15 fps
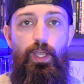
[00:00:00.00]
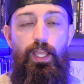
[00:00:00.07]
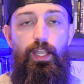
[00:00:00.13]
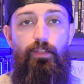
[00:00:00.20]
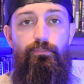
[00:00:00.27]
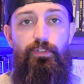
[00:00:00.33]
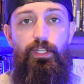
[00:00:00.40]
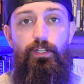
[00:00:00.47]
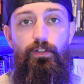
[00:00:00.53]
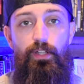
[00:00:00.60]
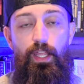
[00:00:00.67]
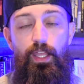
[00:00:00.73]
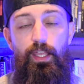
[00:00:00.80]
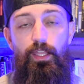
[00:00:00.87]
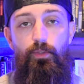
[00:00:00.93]
and I
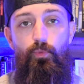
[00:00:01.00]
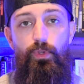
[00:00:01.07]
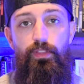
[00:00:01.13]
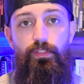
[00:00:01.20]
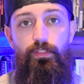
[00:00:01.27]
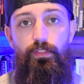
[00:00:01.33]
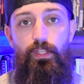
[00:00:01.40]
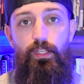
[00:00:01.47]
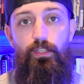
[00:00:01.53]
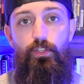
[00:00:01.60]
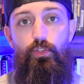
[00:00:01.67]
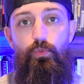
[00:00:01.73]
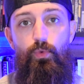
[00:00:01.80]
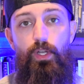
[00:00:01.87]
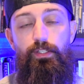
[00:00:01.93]
figured, hey, with the
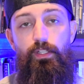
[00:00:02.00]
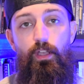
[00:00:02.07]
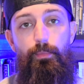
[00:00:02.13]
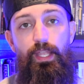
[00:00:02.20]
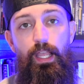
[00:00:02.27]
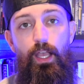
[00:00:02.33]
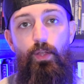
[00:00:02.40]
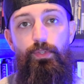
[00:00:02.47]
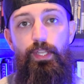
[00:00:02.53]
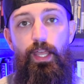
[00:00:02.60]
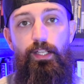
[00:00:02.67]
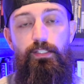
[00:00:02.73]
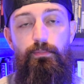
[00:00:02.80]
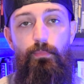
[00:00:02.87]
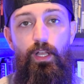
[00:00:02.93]
new one coming out
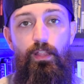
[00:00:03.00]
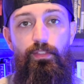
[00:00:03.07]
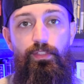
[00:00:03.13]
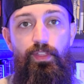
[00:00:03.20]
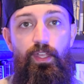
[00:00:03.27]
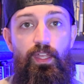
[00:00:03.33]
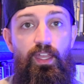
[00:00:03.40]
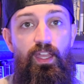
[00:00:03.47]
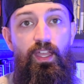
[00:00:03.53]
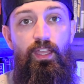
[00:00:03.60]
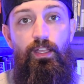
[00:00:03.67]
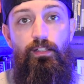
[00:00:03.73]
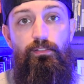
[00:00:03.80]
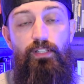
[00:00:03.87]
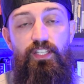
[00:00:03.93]
next month,
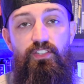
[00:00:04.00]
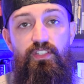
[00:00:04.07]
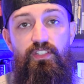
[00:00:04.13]
let's